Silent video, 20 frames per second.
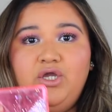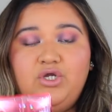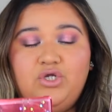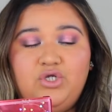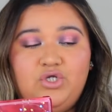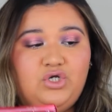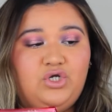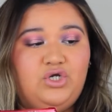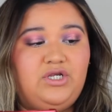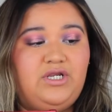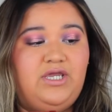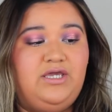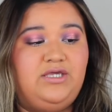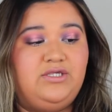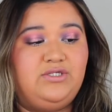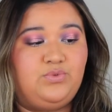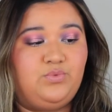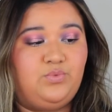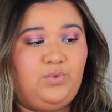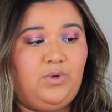good
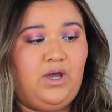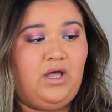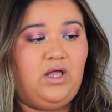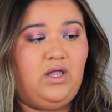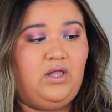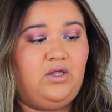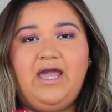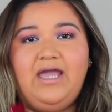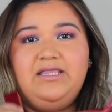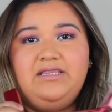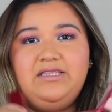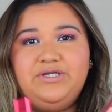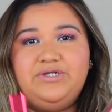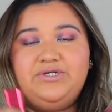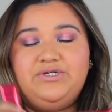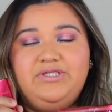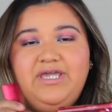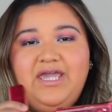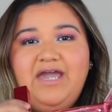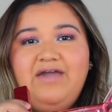as well. I
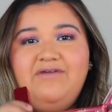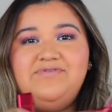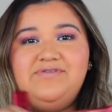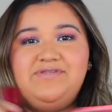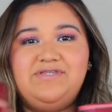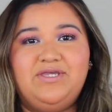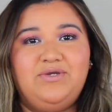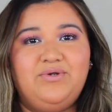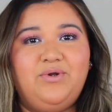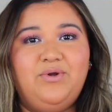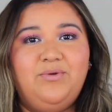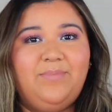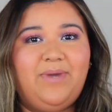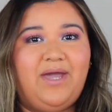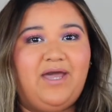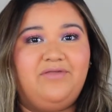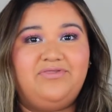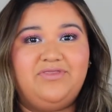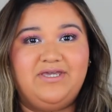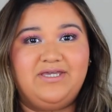literally have 0
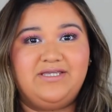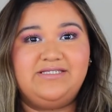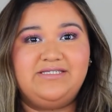bad things